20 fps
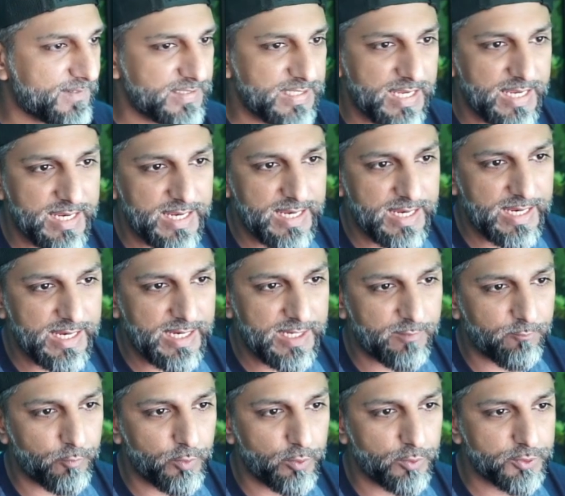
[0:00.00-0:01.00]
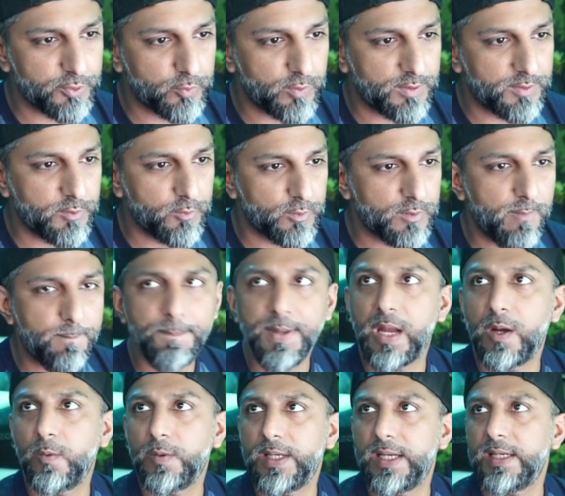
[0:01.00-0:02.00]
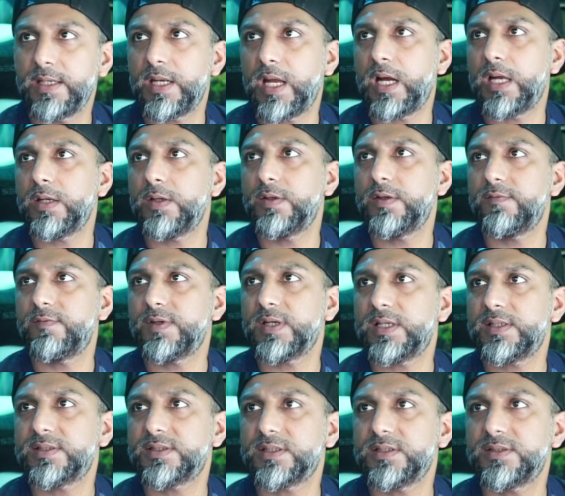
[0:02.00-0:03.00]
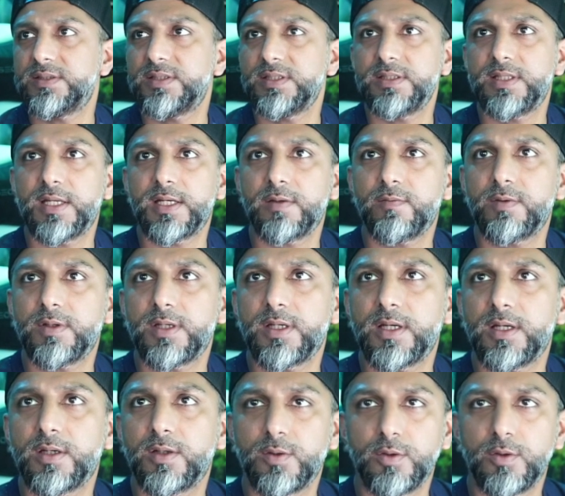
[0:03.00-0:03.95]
and we'll do a new component i don't know if you guys can see that over here